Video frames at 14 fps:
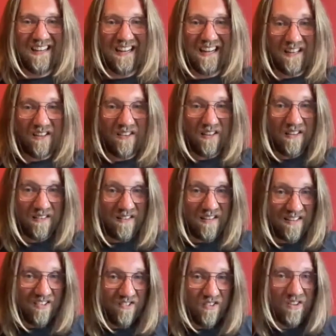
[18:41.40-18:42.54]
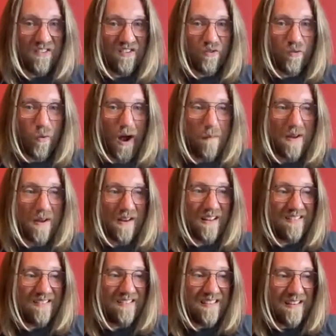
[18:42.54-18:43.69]
And this is just describing
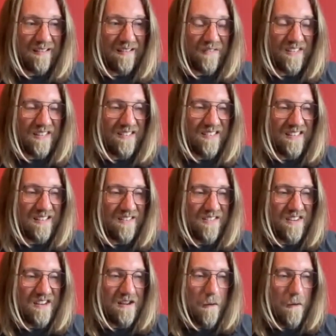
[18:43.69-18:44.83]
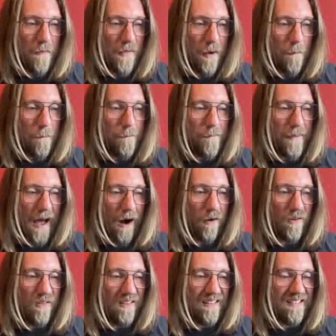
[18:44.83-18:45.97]
that the
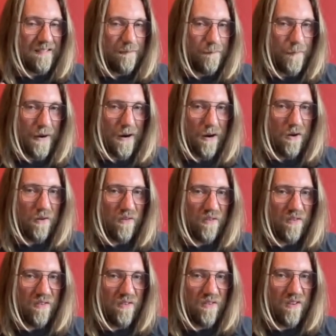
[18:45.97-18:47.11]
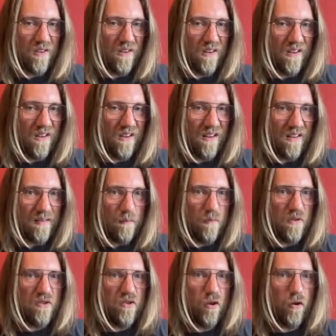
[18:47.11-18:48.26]
apparent experience seems
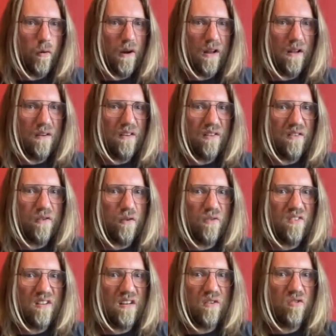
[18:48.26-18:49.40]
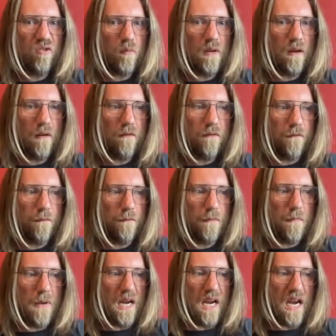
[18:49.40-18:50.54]
so real. It's so dear to me of
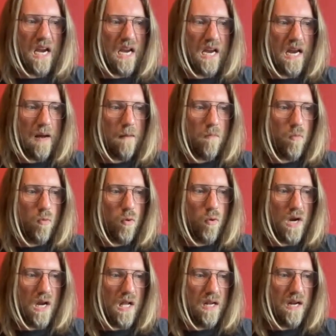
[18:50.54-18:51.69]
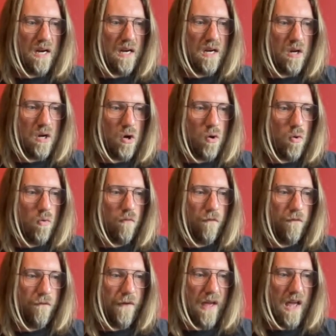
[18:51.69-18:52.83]
me. I'm real and I know
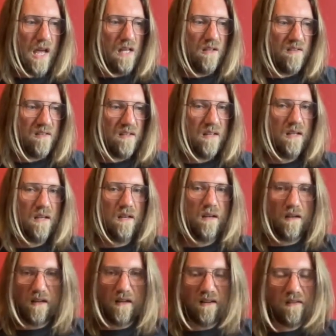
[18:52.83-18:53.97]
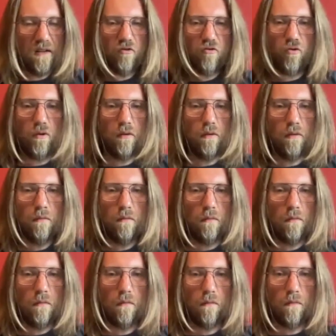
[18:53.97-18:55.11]
things. It's not true.
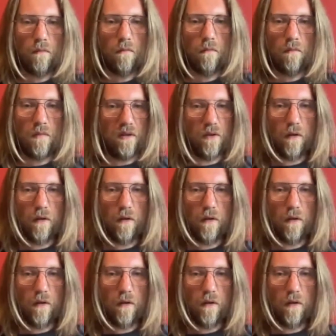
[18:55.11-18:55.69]
That's